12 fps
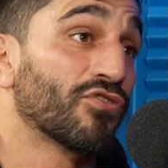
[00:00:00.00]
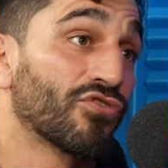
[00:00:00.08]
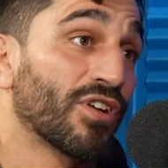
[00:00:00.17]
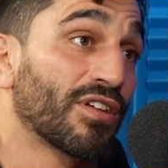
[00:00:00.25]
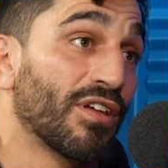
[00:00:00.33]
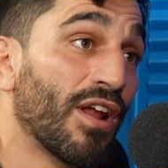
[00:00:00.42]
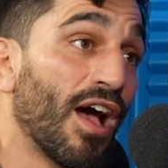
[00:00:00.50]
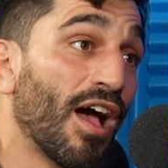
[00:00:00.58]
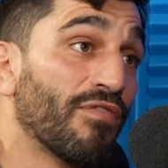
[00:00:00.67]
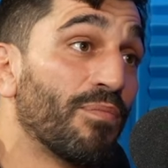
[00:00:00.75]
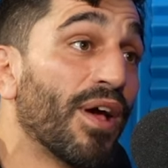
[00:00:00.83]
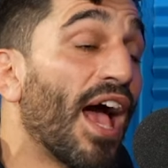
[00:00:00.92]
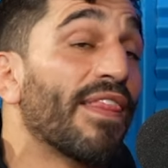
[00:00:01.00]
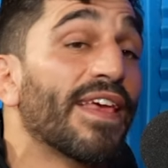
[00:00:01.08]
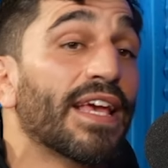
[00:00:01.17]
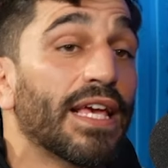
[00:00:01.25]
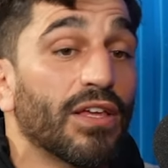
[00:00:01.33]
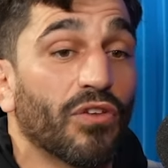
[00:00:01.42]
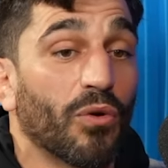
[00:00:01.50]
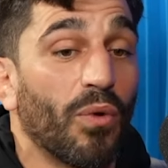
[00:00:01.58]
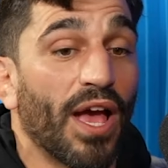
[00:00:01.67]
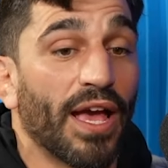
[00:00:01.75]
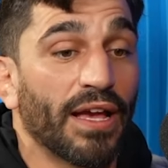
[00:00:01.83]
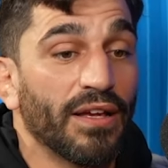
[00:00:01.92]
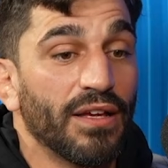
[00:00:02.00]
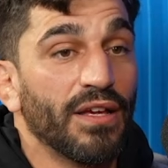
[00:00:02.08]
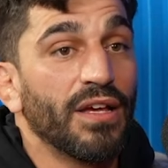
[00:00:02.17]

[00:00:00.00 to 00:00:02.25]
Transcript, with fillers: Strickland off, but I think either way,